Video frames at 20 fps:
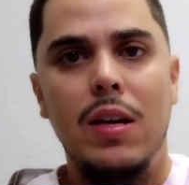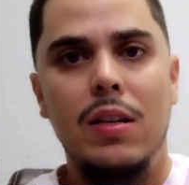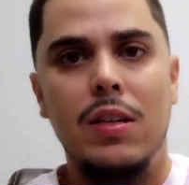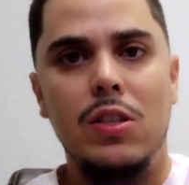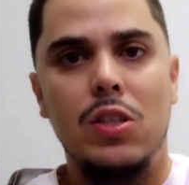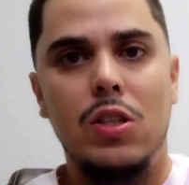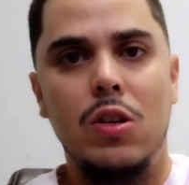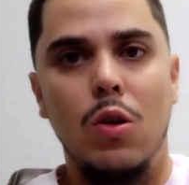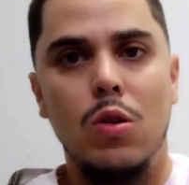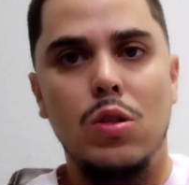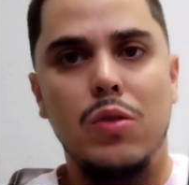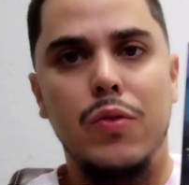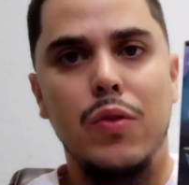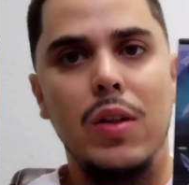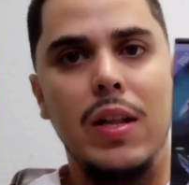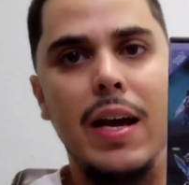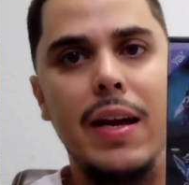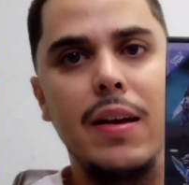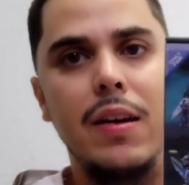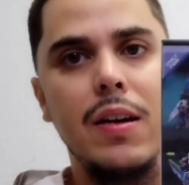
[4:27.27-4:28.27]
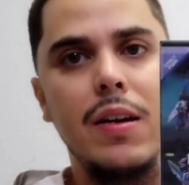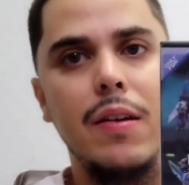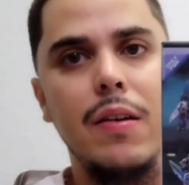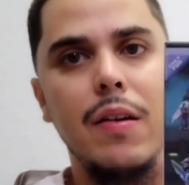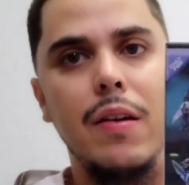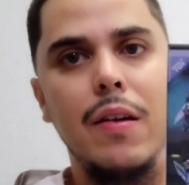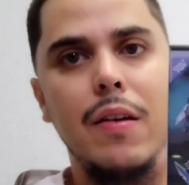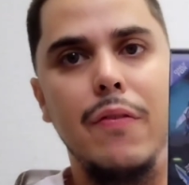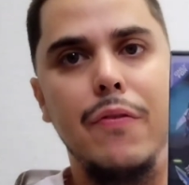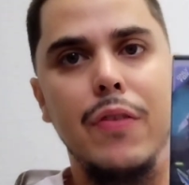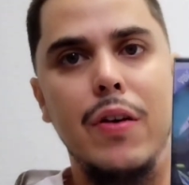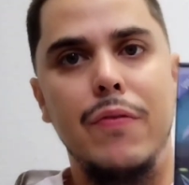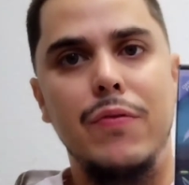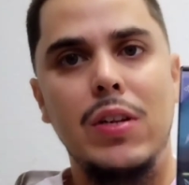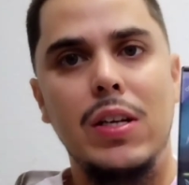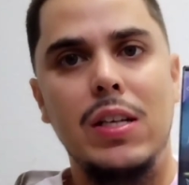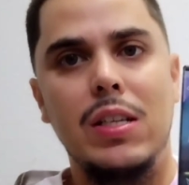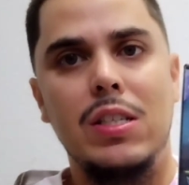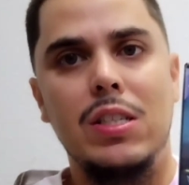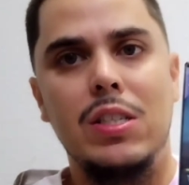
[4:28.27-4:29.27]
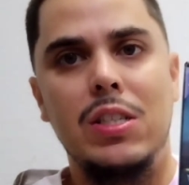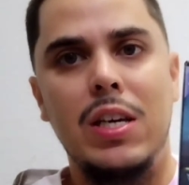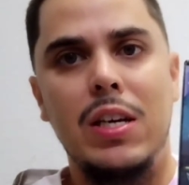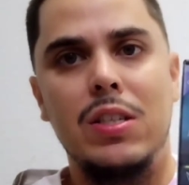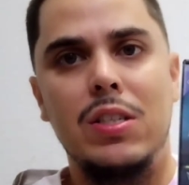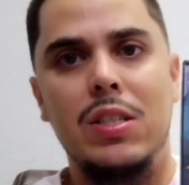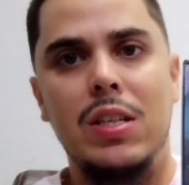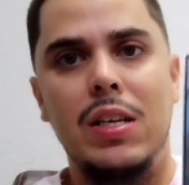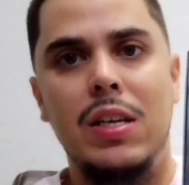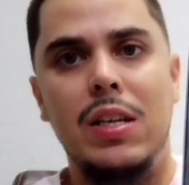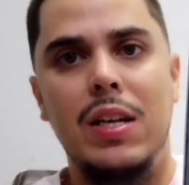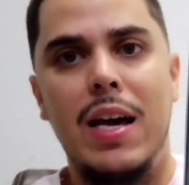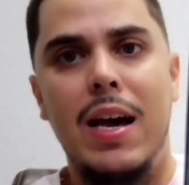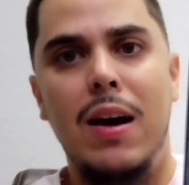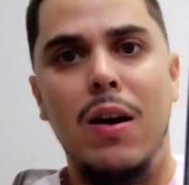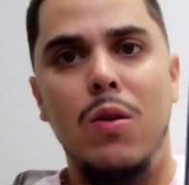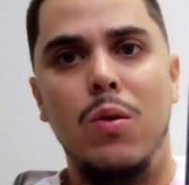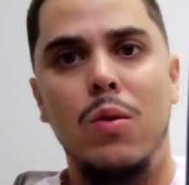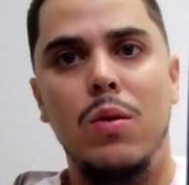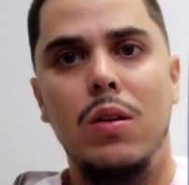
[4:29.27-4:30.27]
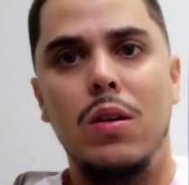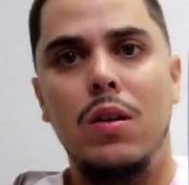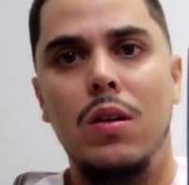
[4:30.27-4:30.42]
This goes for like 50 to 60 now.